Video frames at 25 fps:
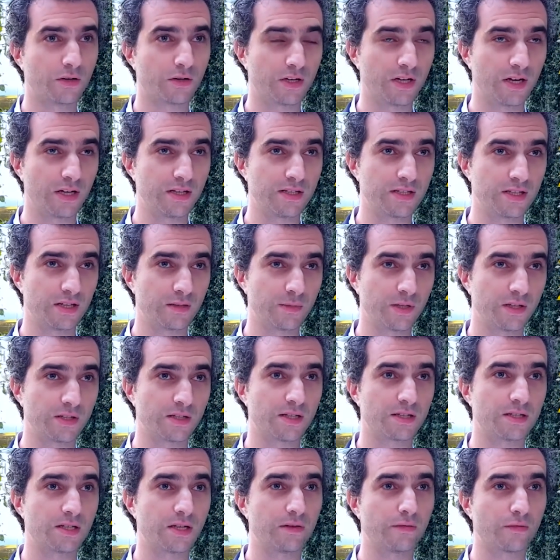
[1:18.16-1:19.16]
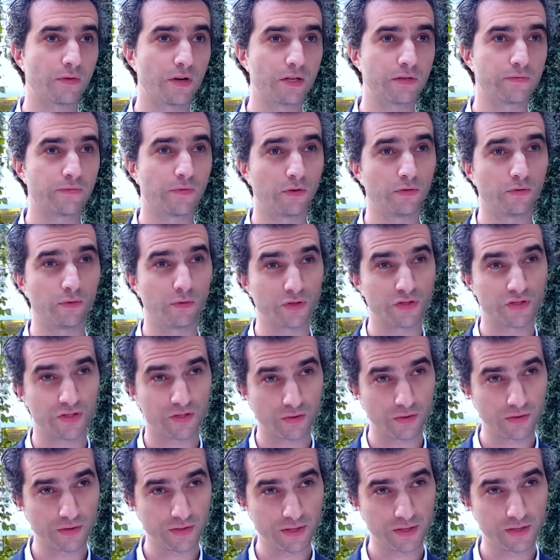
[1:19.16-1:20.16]
organism that has leveraged for now
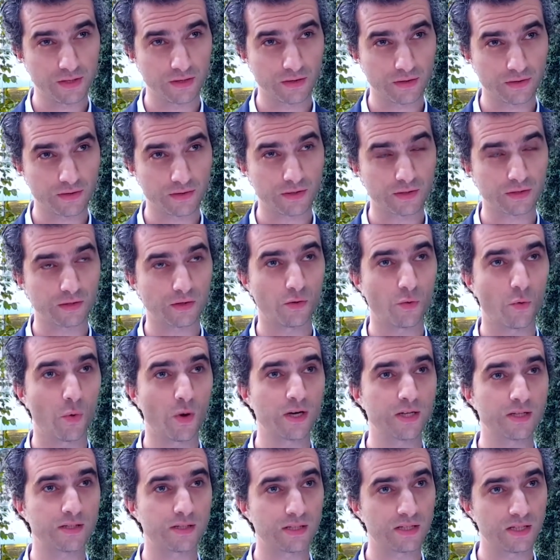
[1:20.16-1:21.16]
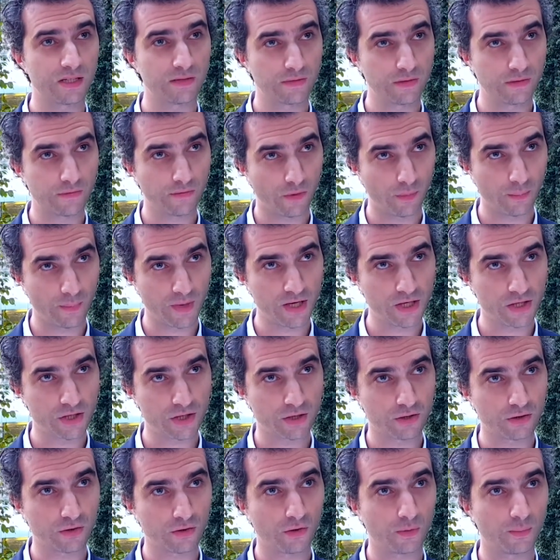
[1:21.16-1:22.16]
30 years qualitative
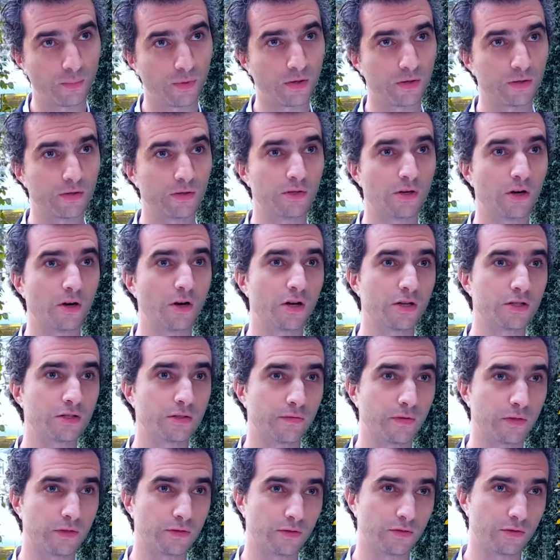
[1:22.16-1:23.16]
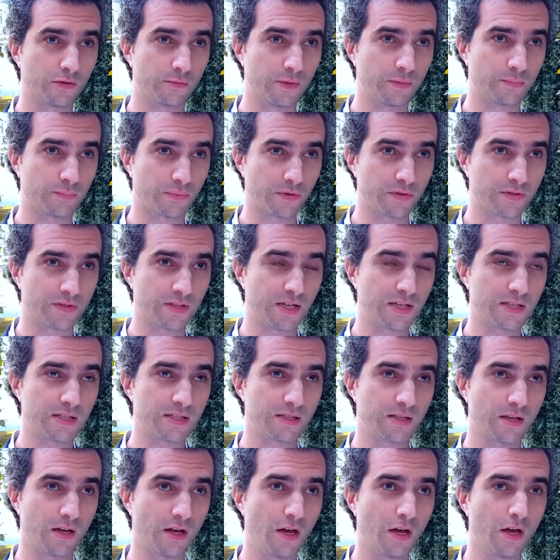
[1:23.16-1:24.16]
information about the loss of autonomy
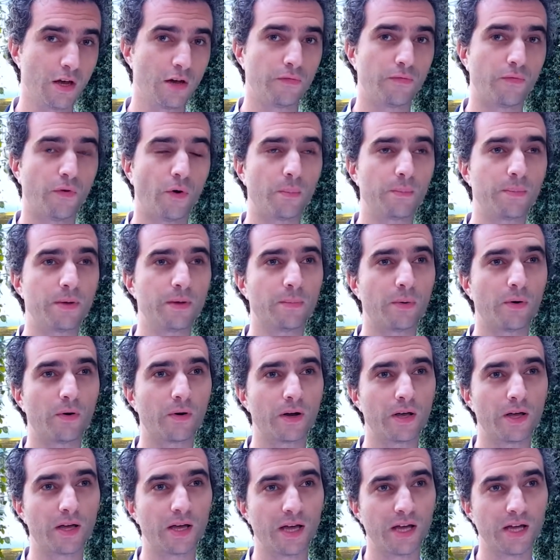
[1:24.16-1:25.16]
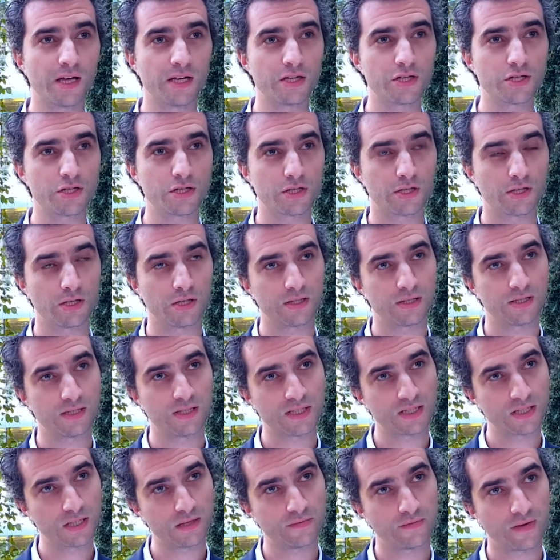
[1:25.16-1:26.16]
process for people age
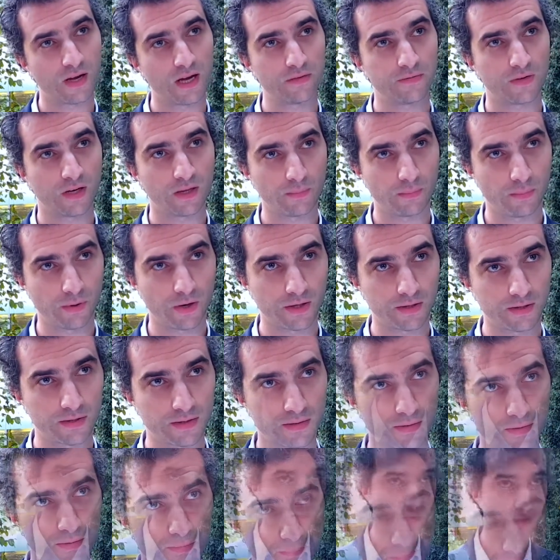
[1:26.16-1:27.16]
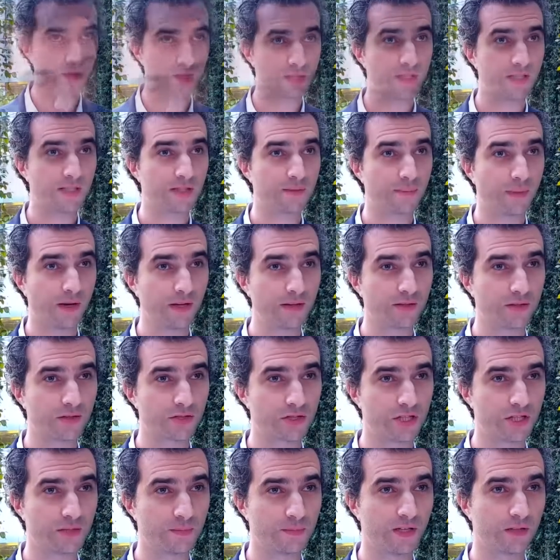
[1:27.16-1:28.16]
65 and plus. With this
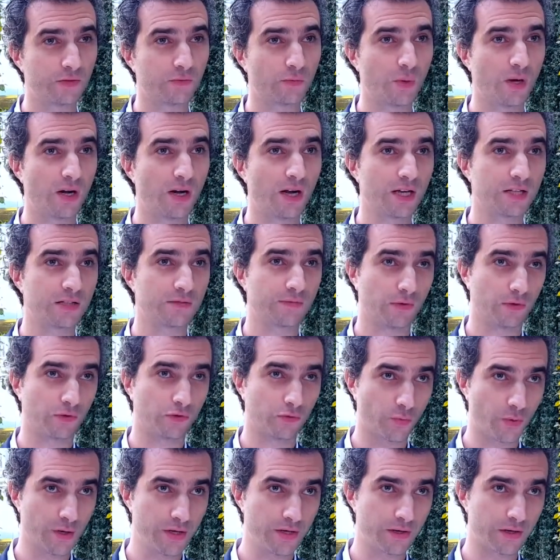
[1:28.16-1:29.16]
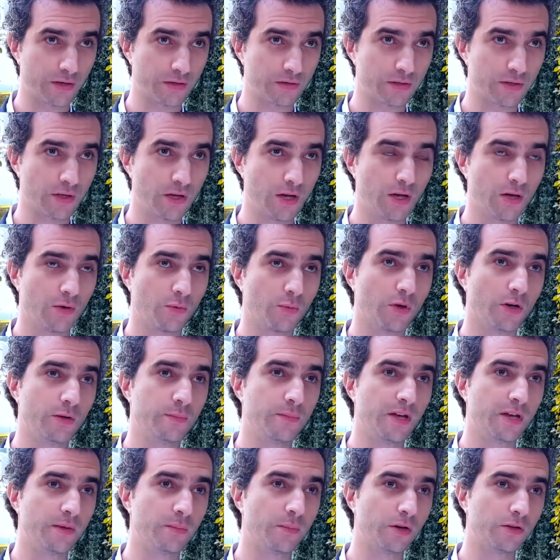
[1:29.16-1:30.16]
partnership that will last for 3 years, we'll
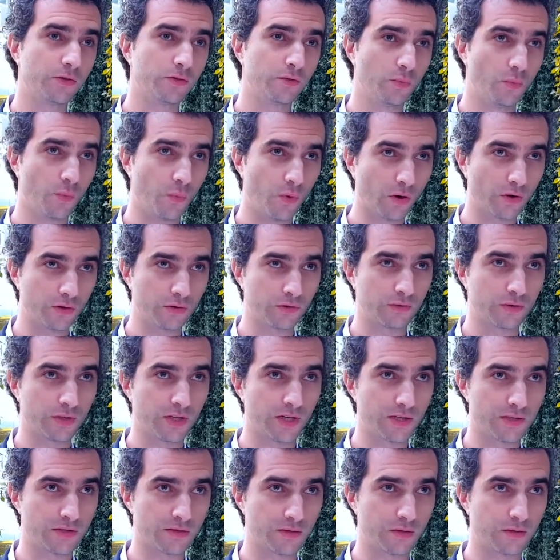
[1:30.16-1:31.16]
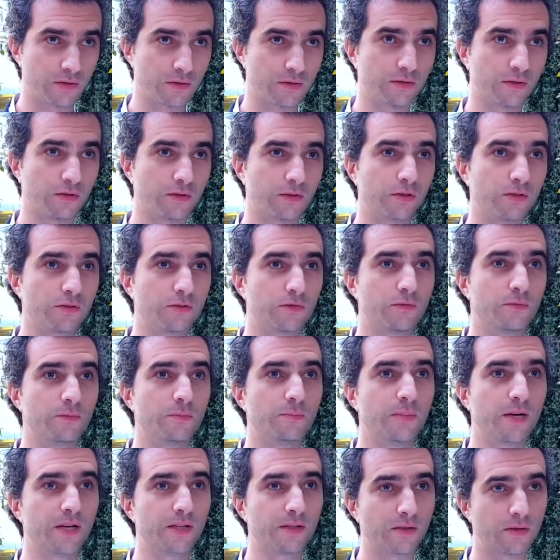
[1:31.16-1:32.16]
be able to work together in order to
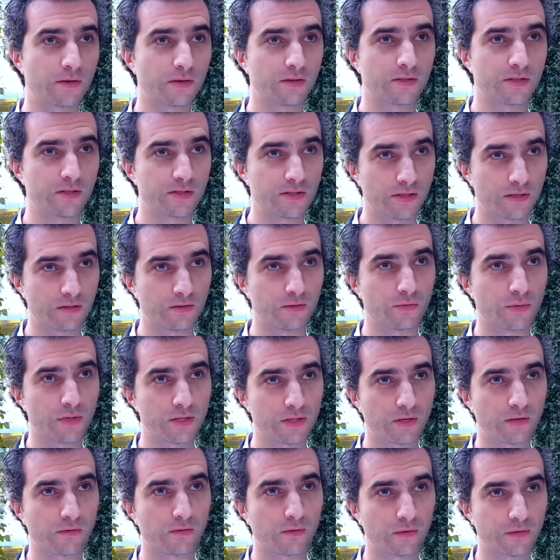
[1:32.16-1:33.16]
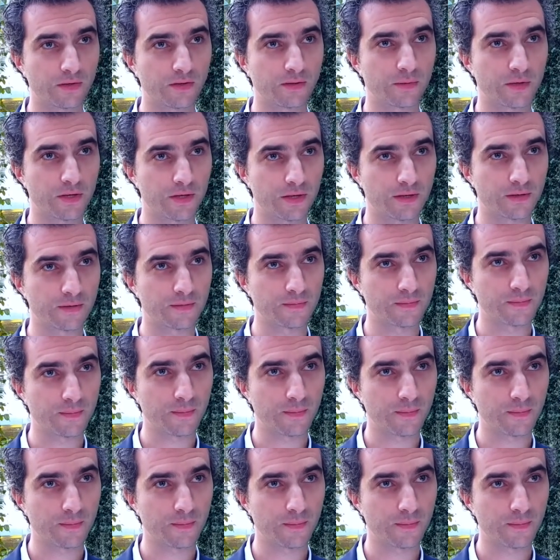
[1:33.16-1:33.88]
better understand the risk of long-term care.